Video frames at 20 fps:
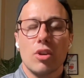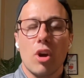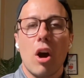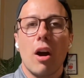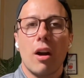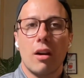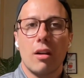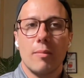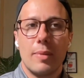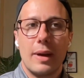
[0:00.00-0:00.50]

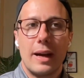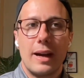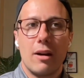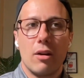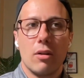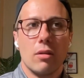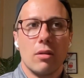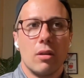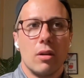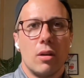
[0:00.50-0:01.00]
talk
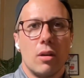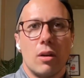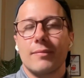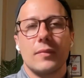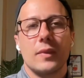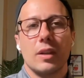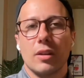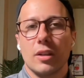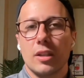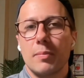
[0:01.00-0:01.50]
about
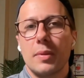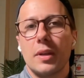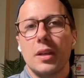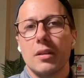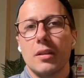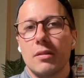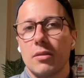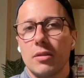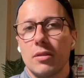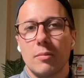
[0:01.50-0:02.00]
their
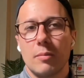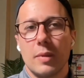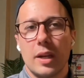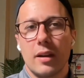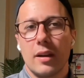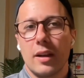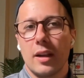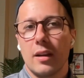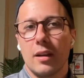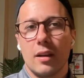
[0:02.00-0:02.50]
experience using
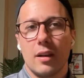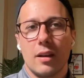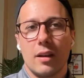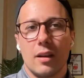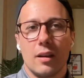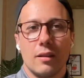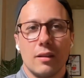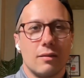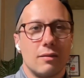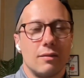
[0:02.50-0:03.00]

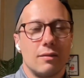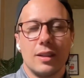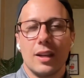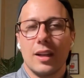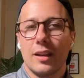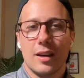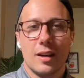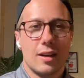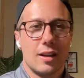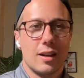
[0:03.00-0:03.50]
metadata,
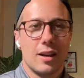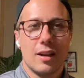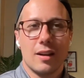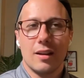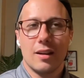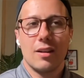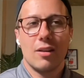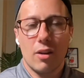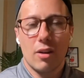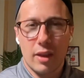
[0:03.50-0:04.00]
yada, yada,
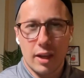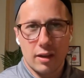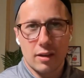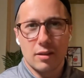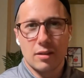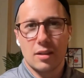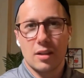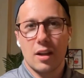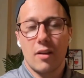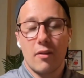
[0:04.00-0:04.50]
yada, all
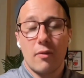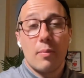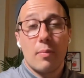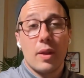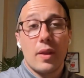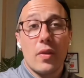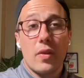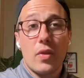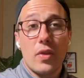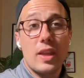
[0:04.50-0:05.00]
that good stuff.
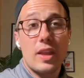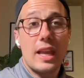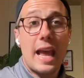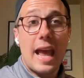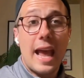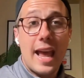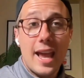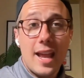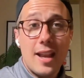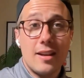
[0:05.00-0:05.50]
But
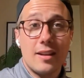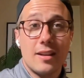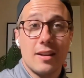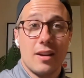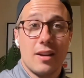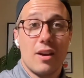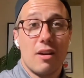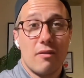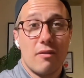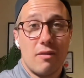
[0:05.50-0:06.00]
the
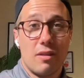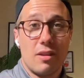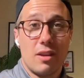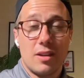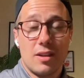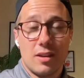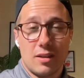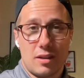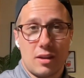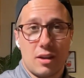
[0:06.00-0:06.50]
end of
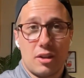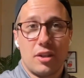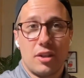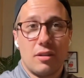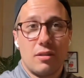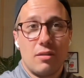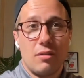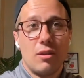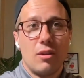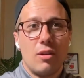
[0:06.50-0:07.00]
the
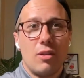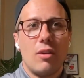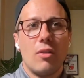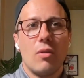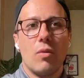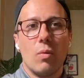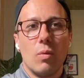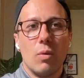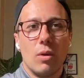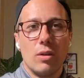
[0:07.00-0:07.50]
discussion
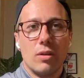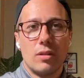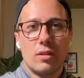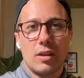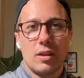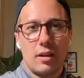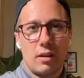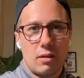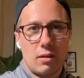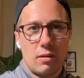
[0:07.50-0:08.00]

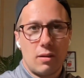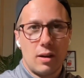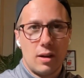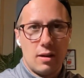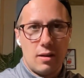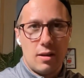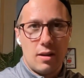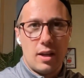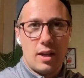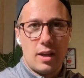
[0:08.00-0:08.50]
was centered
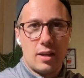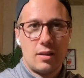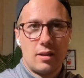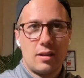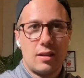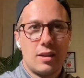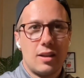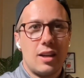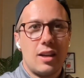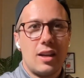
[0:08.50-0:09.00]
around
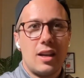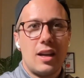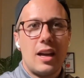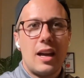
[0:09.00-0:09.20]
this.